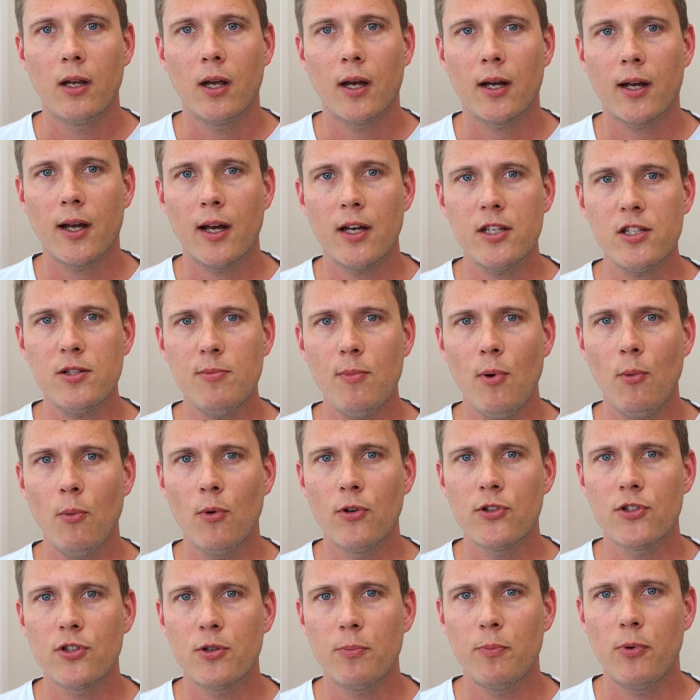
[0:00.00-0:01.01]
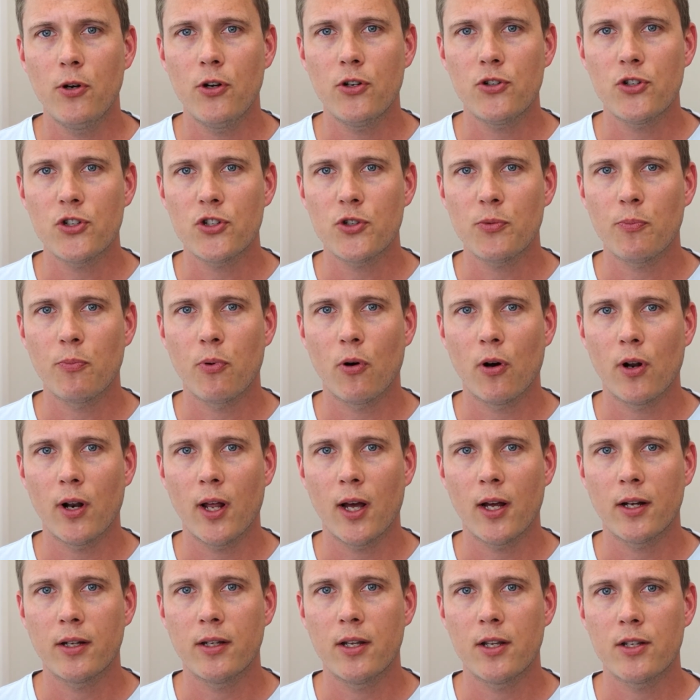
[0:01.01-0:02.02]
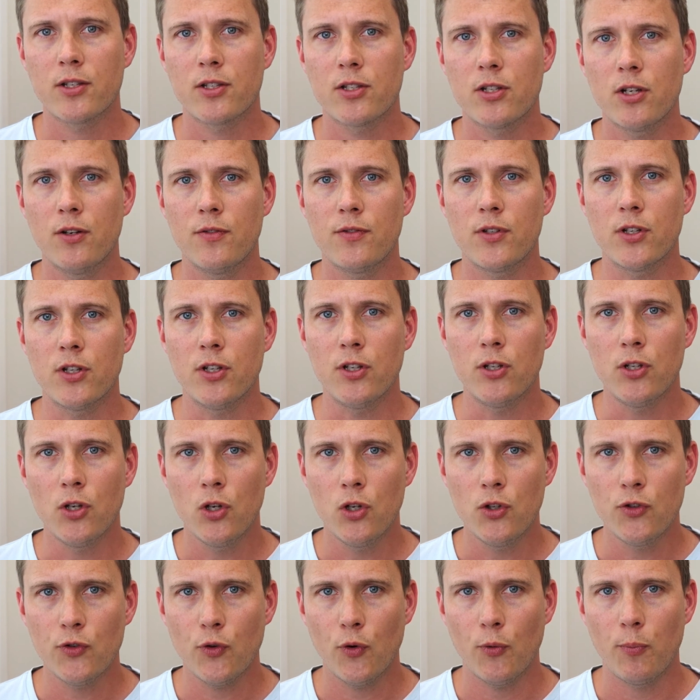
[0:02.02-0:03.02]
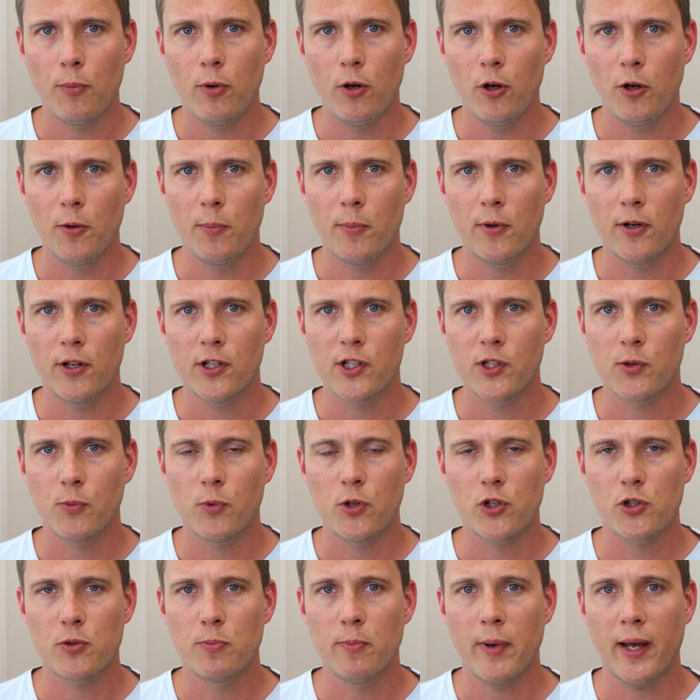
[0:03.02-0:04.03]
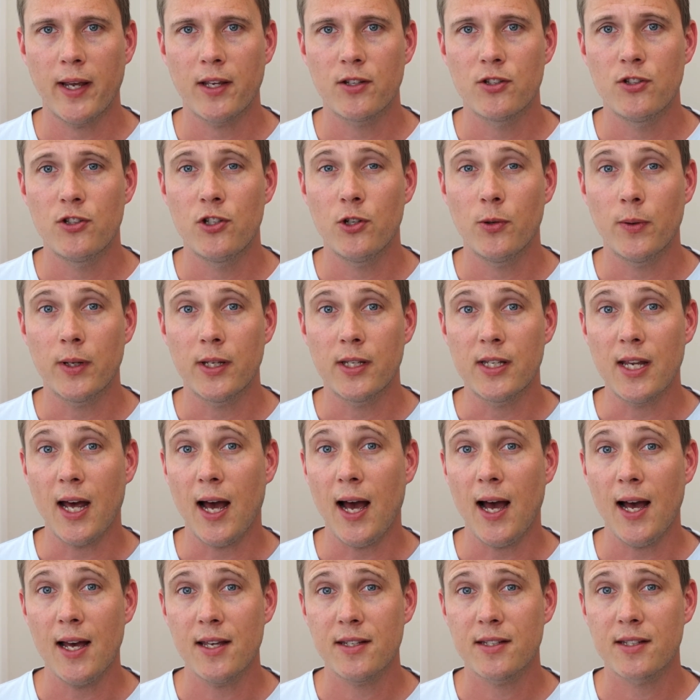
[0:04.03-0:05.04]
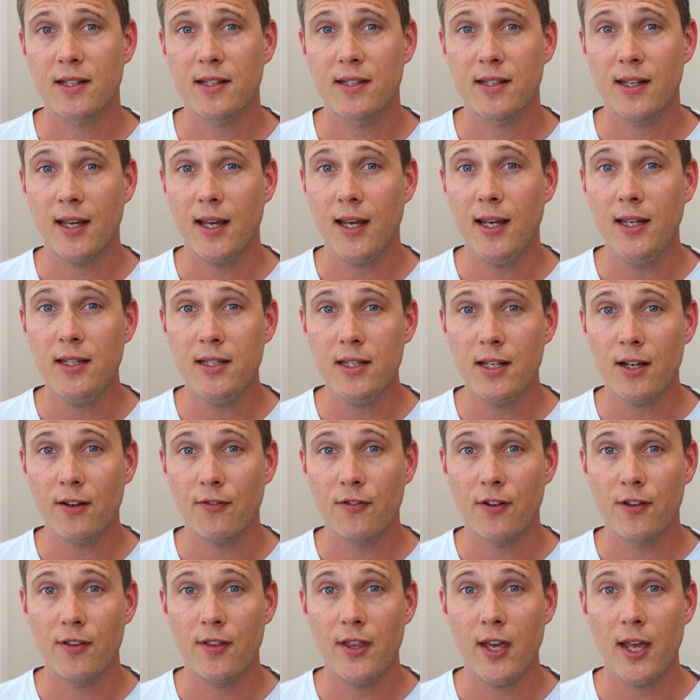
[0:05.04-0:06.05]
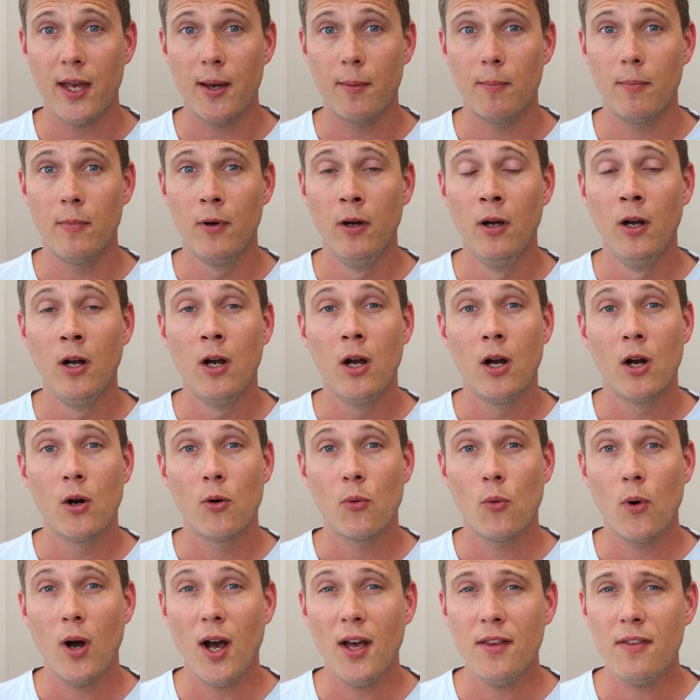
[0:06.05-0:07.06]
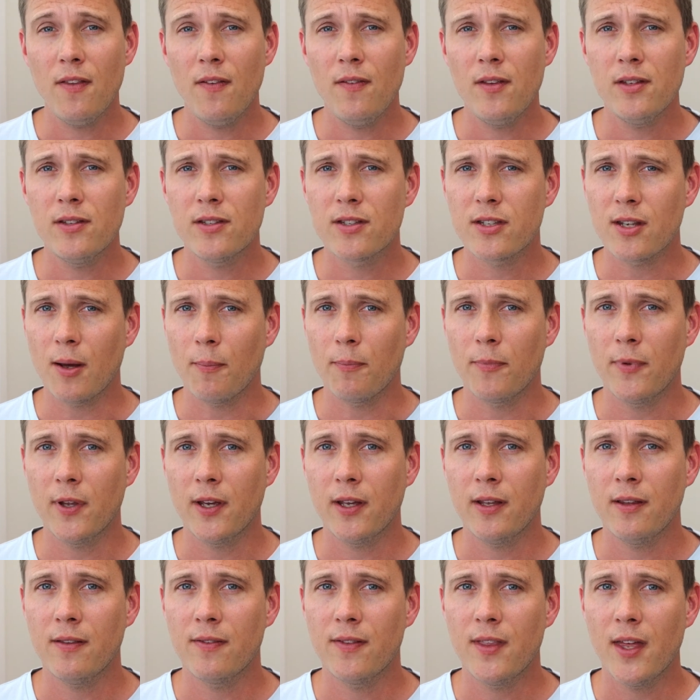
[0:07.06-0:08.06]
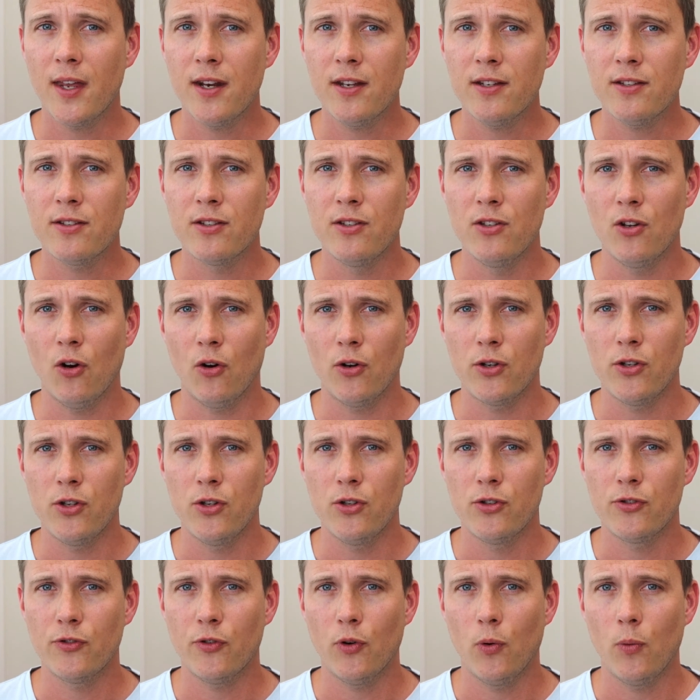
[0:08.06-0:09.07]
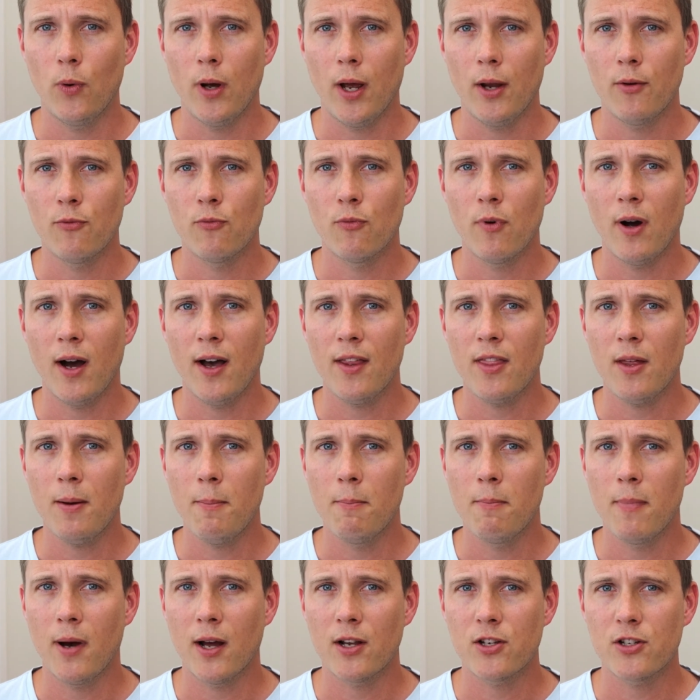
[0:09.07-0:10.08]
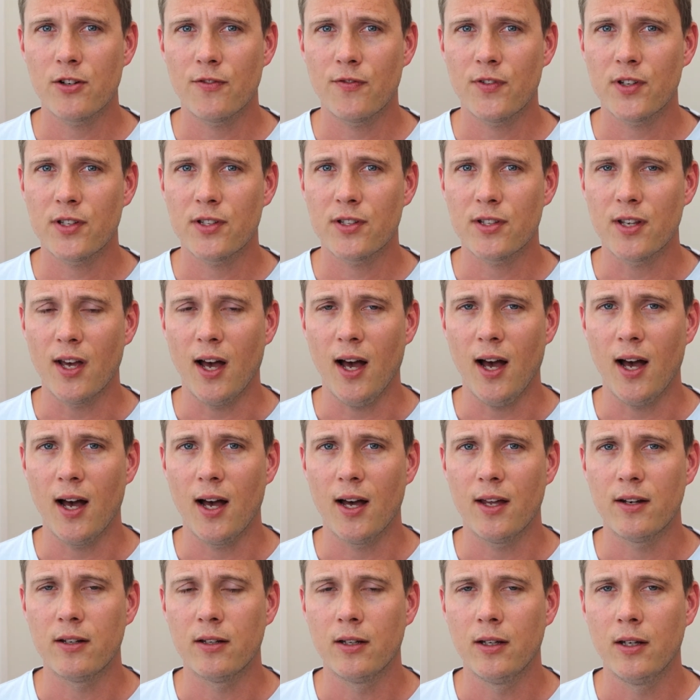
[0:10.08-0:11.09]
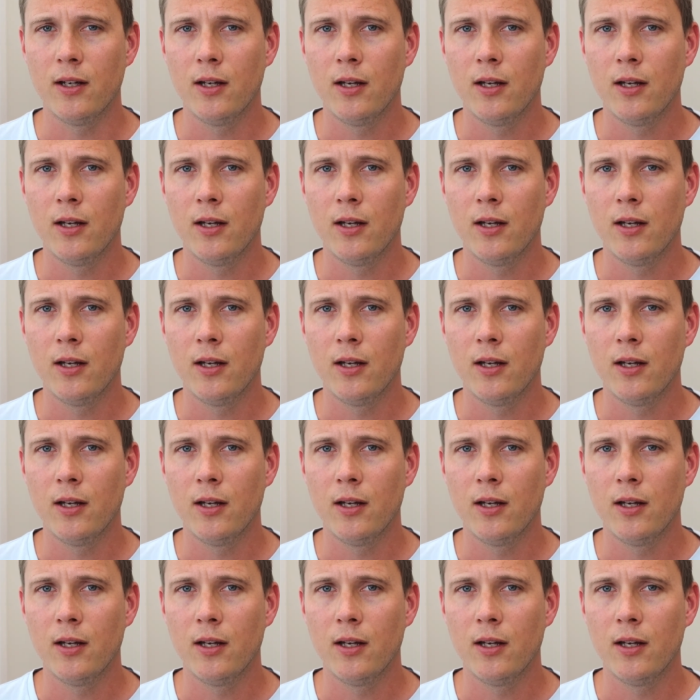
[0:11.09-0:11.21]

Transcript: A customer wants to purchase a product that serves a useful purpose, which makes doing tasks easier for them, rather than something that is not useful and rather much a facade.